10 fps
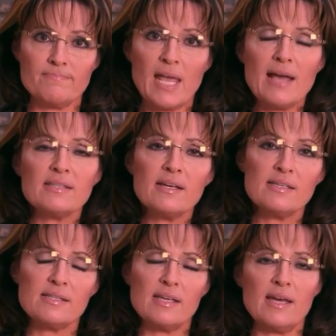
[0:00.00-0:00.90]
As I
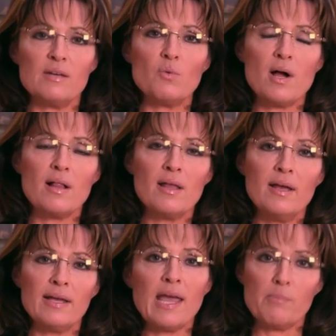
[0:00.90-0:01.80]
said while
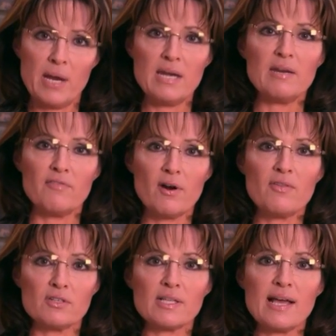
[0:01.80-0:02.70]
campaigning for
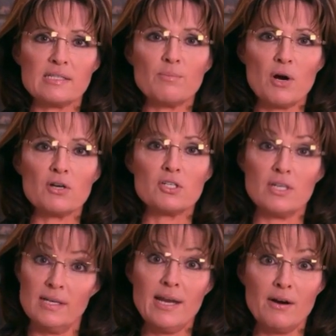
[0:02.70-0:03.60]
others last March
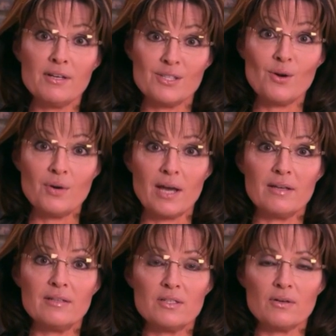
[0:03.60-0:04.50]
in Arizona
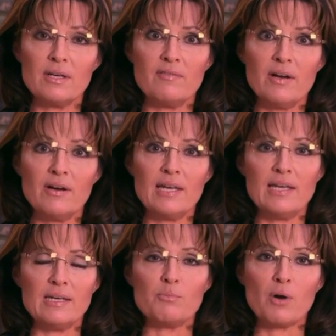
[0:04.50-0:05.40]
during a very
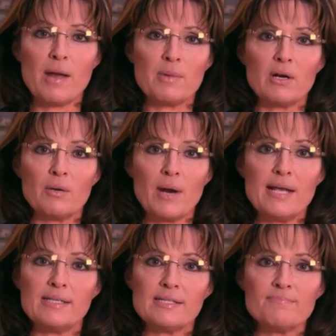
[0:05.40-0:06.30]
heated primary
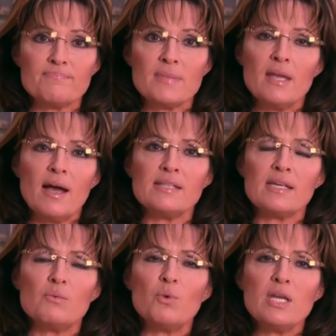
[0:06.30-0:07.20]
race, I
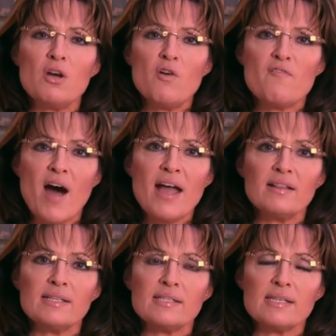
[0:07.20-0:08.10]
said we know
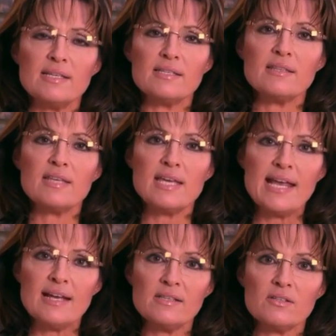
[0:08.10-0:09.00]
violence isn't the
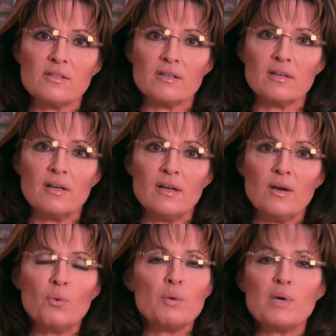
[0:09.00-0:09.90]
answer.
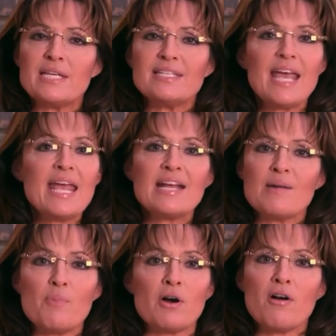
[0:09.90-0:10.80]
When we take
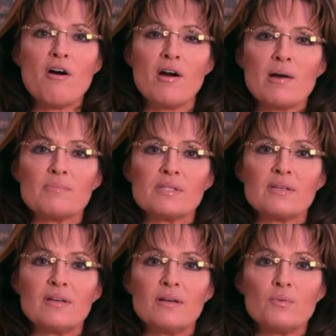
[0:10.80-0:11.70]
up our arms,
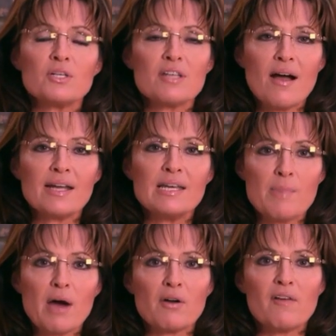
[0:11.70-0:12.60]
we're talking
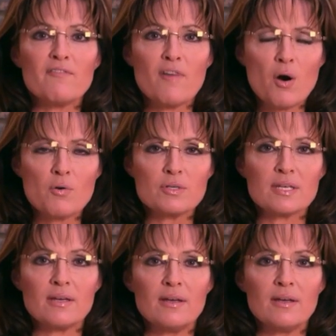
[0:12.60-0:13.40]
about our vote.